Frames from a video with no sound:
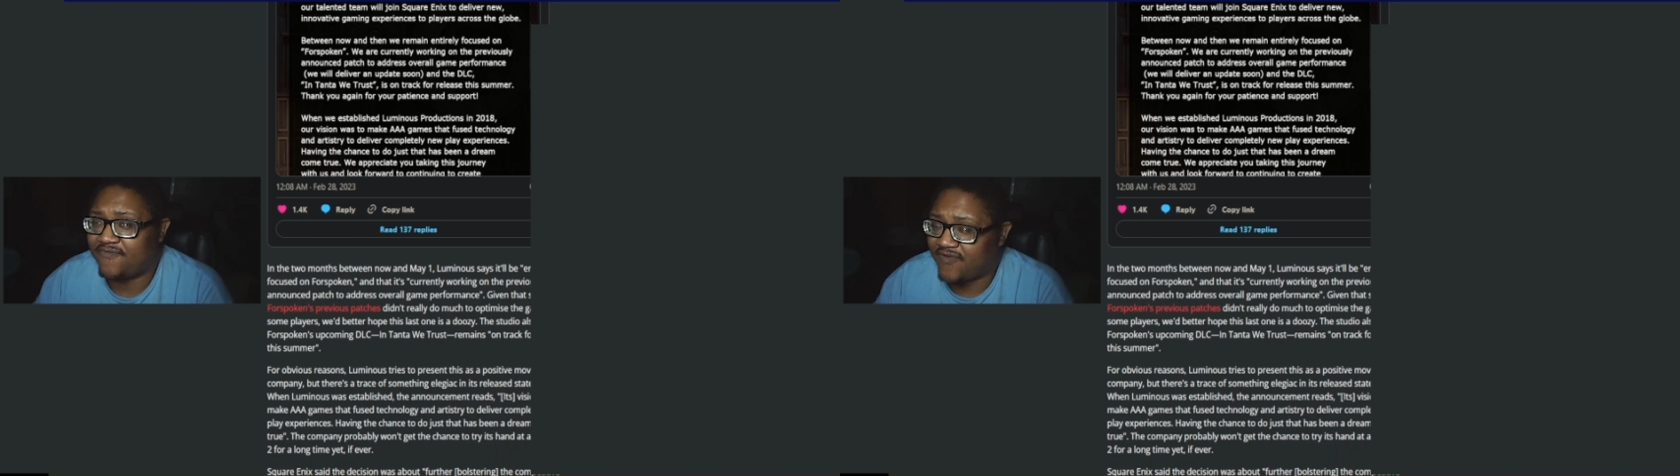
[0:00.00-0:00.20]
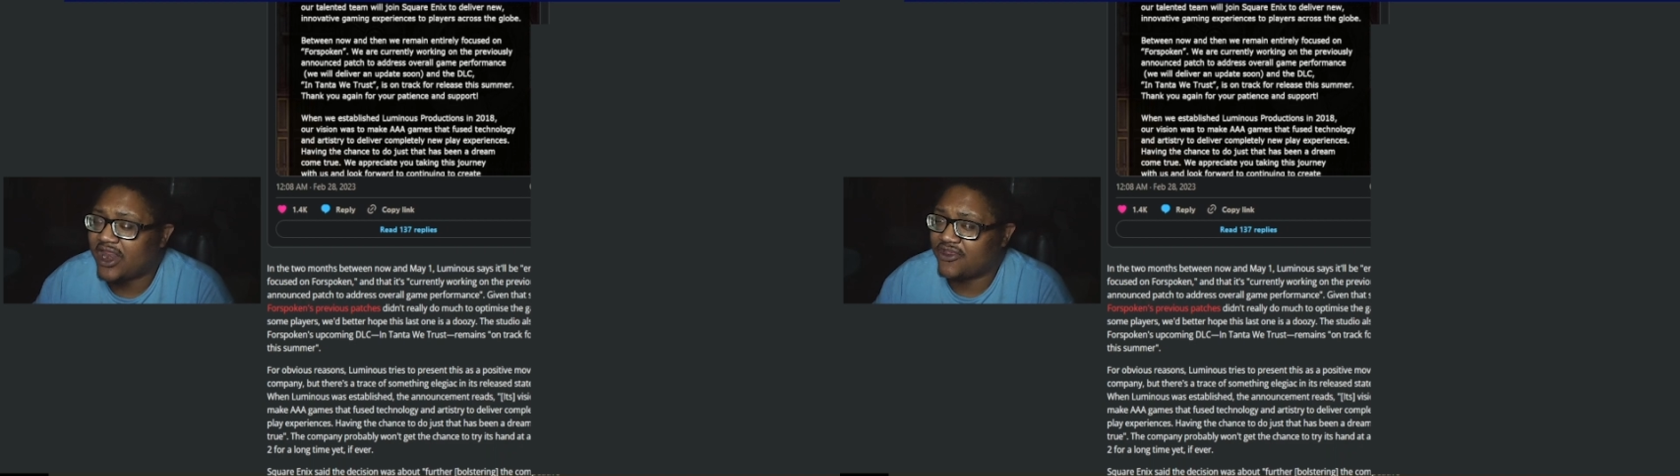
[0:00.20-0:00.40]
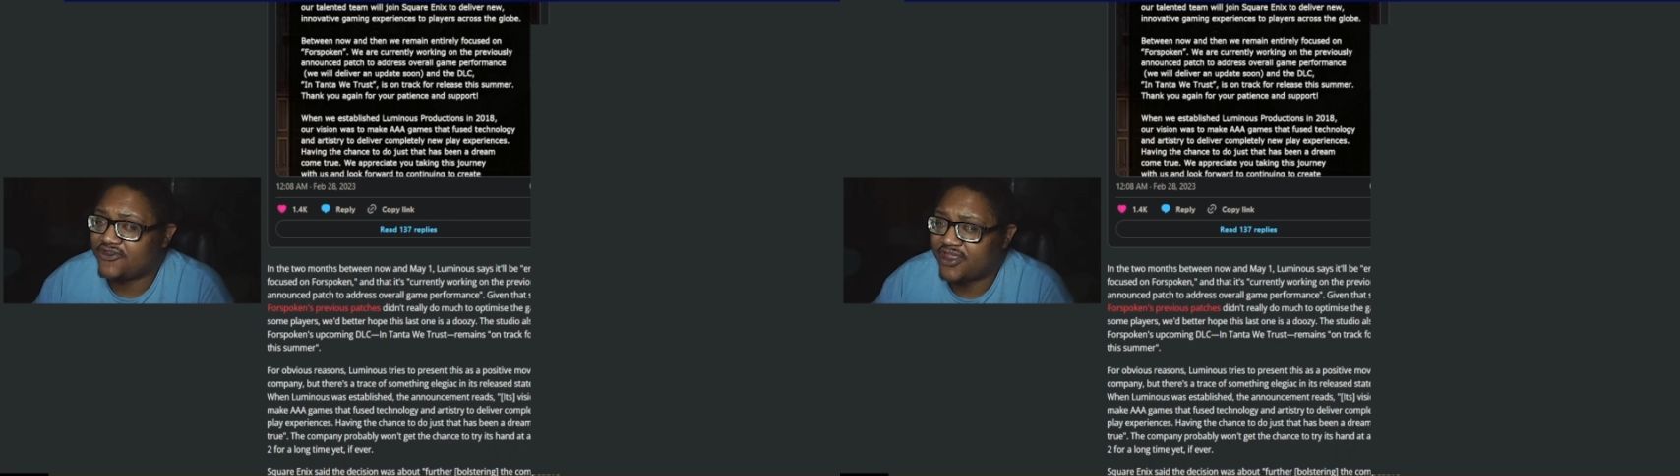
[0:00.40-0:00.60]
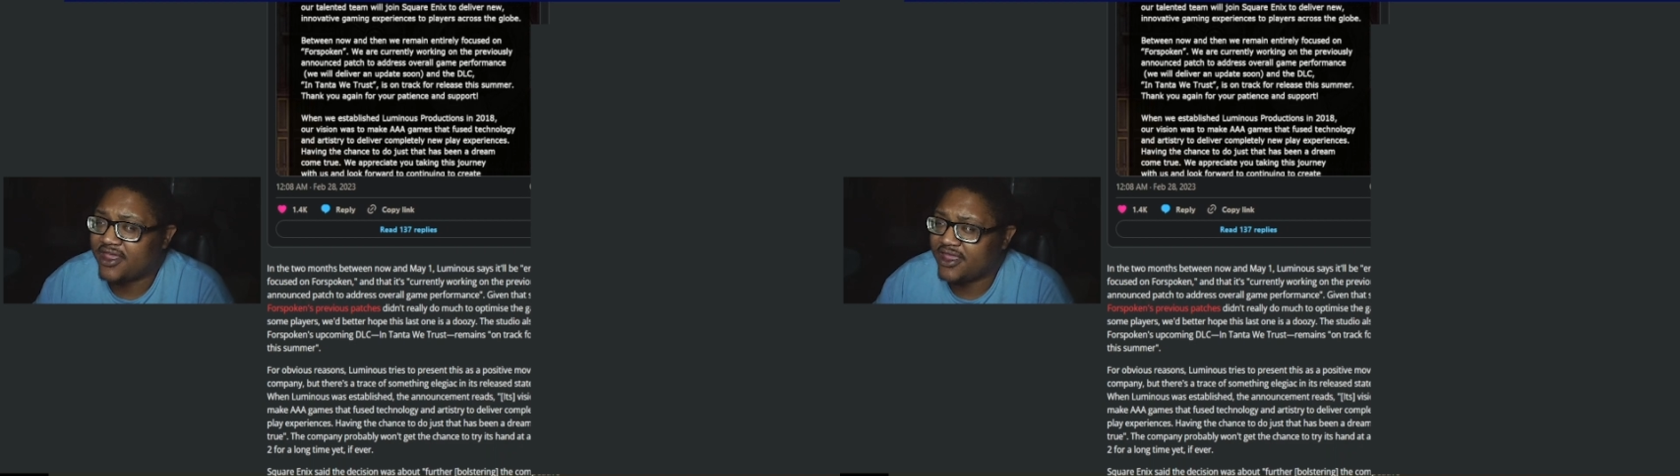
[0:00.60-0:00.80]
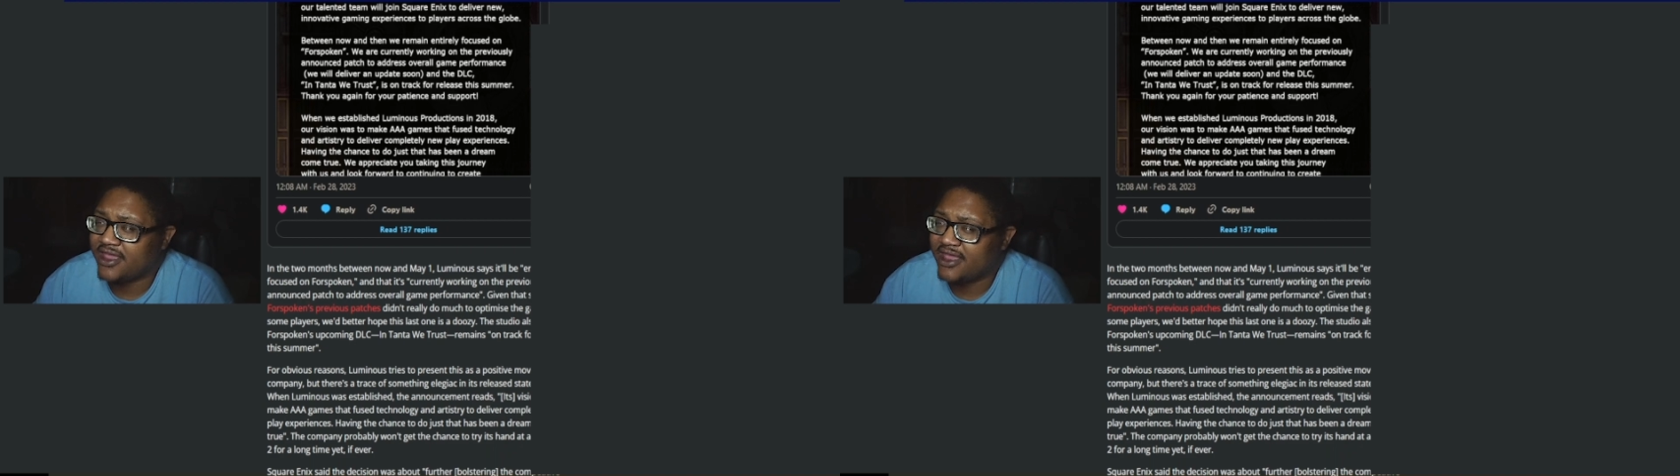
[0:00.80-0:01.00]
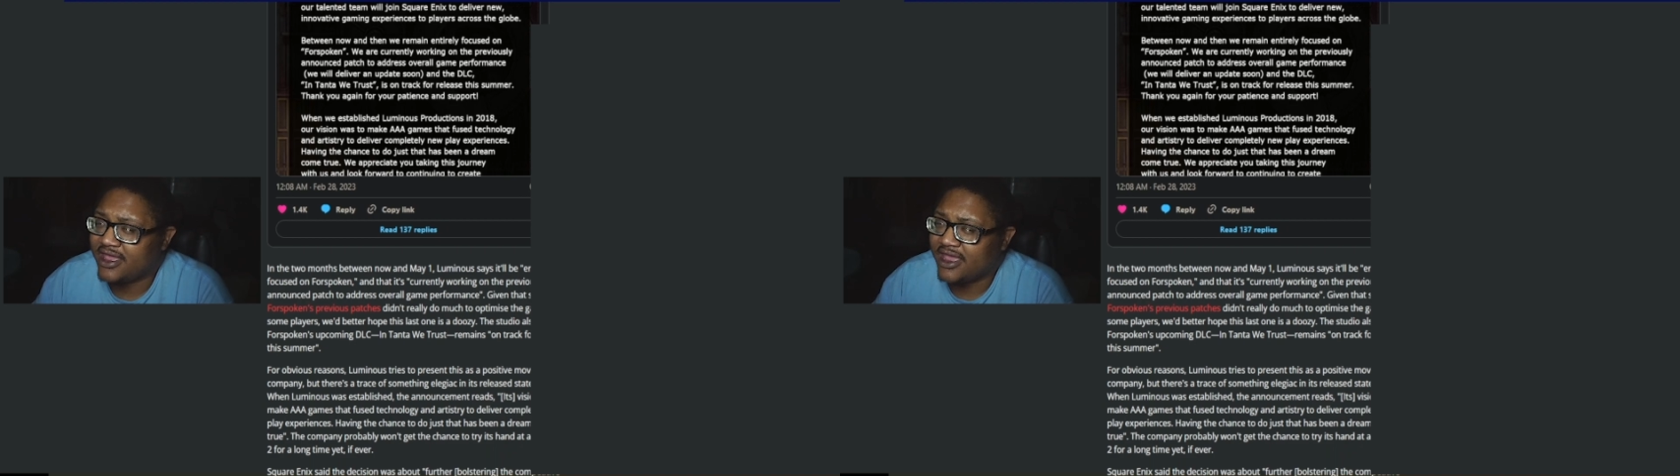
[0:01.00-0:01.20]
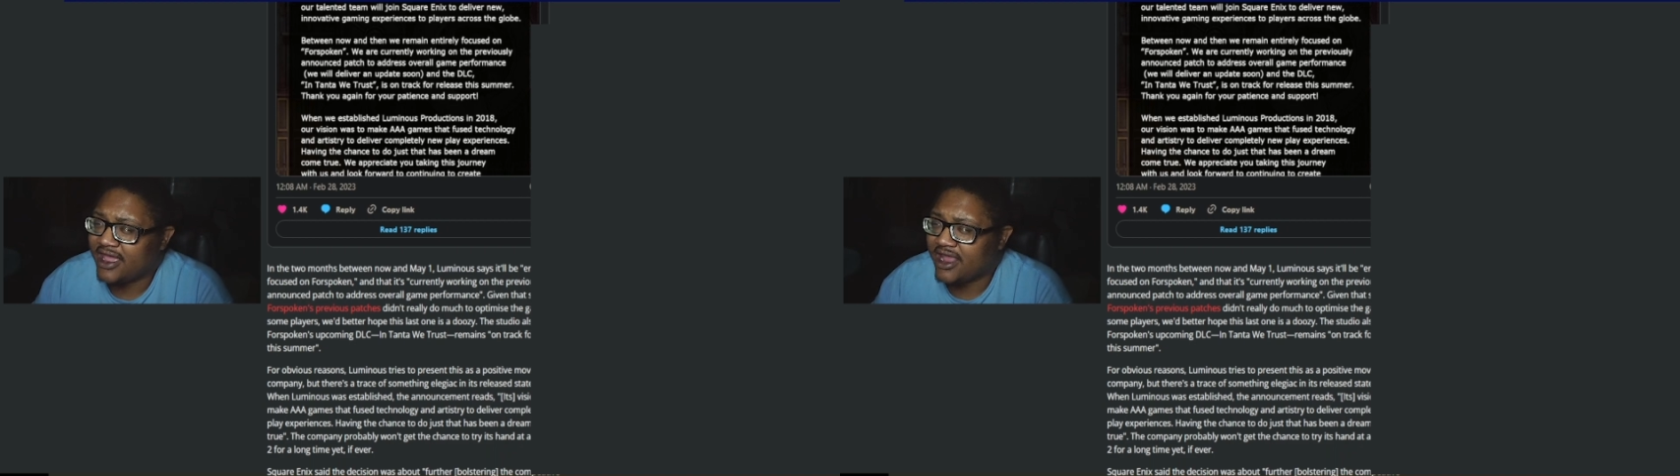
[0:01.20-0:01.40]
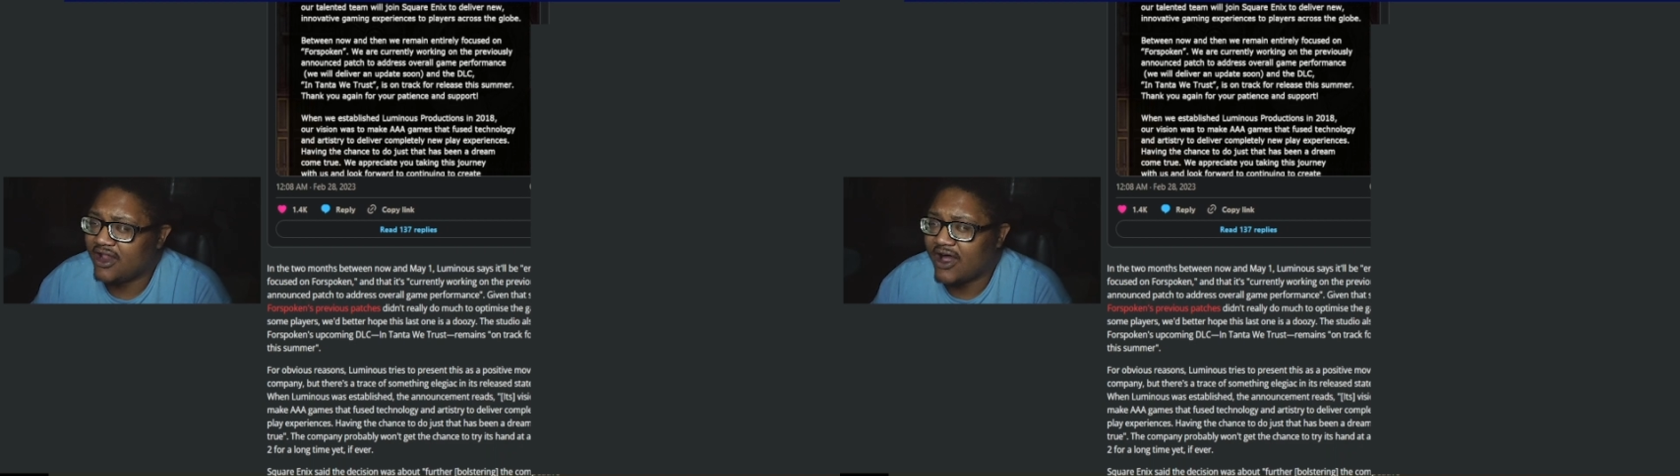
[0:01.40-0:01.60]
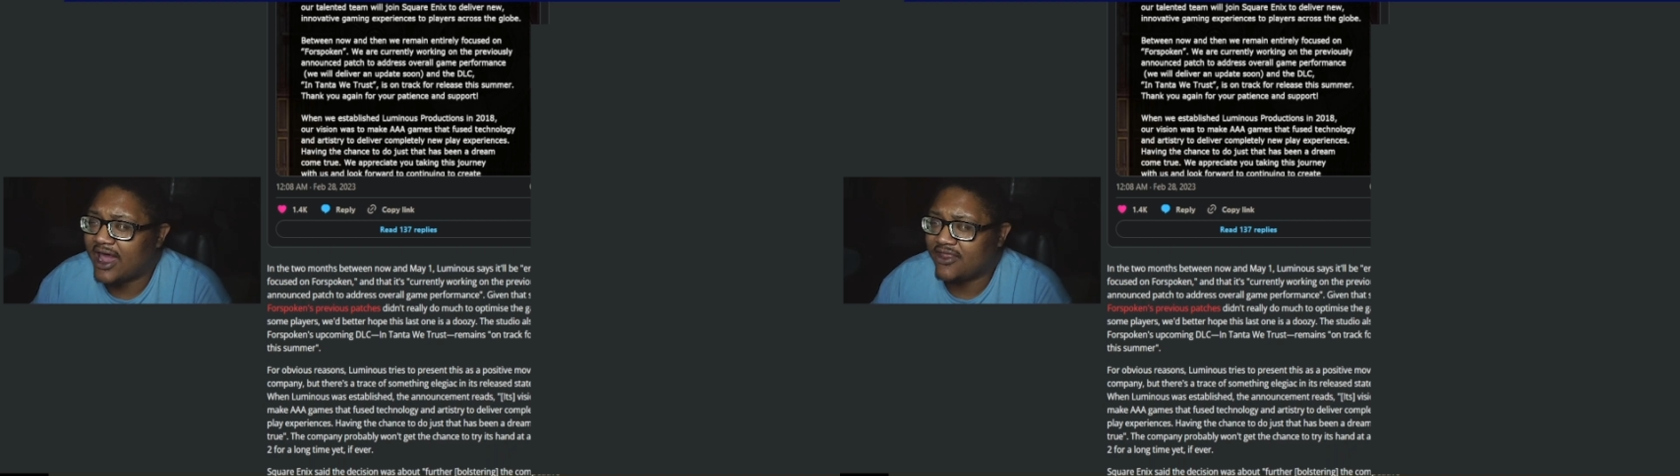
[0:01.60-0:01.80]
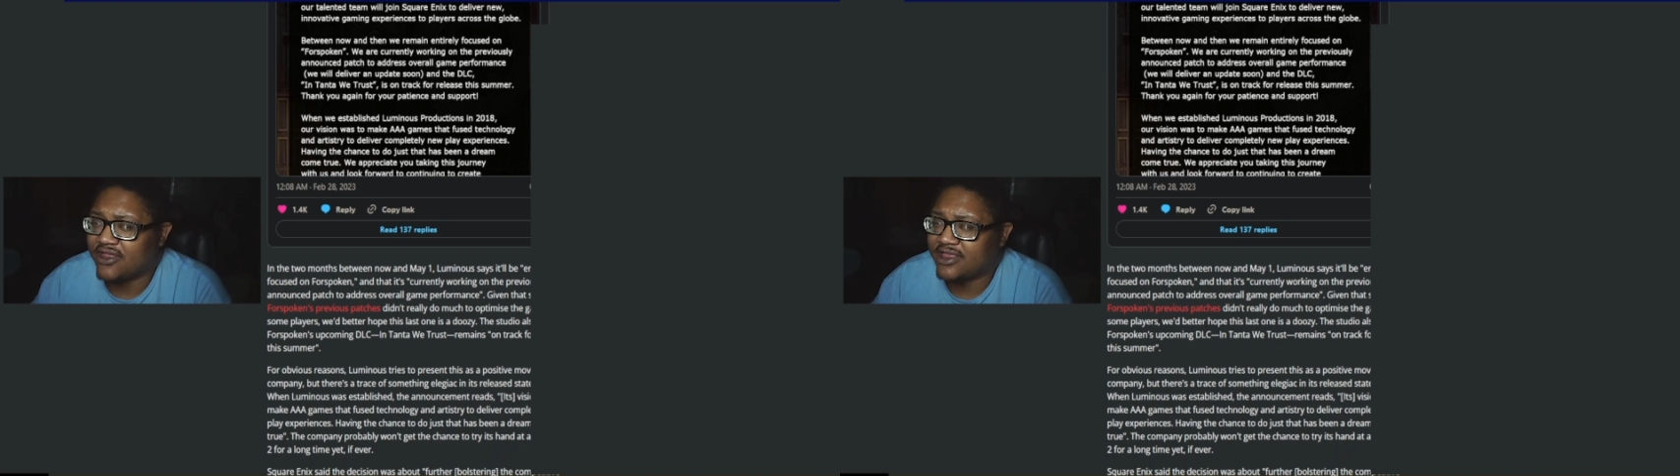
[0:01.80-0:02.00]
finished, out of